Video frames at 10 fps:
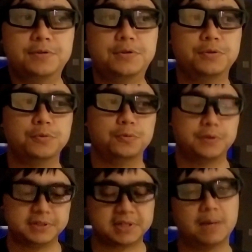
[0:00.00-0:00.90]
to
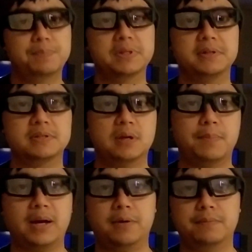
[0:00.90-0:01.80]
these companies
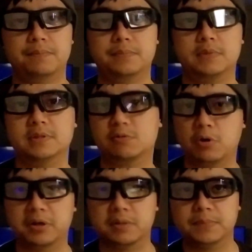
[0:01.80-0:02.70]
about this
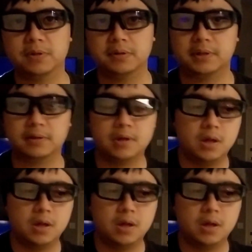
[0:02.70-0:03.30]
growing community.